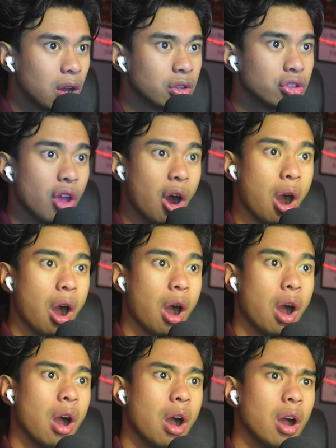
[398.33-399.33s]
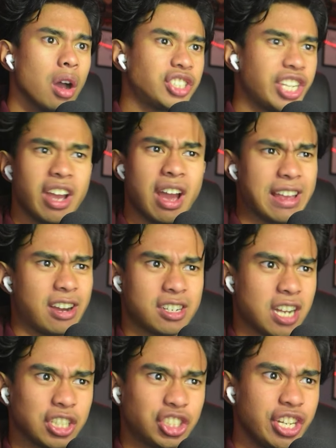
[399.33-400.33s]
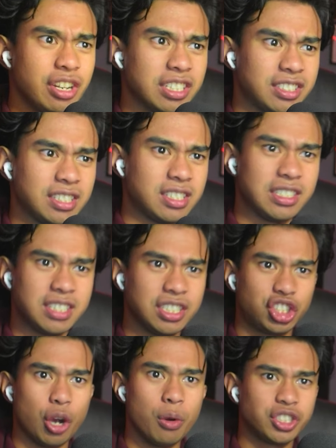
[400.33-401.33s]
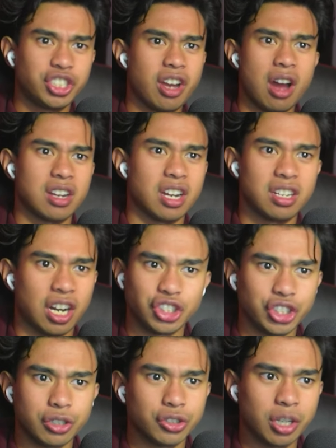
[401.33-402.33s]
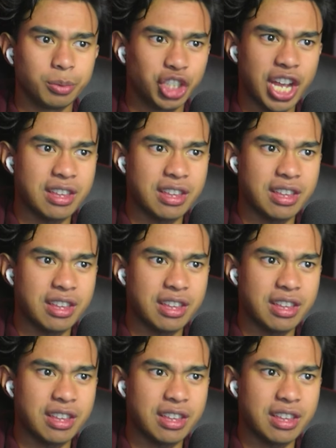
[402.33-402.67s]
Nah. She got a concussion? Is this showing she got a concussion or some shit?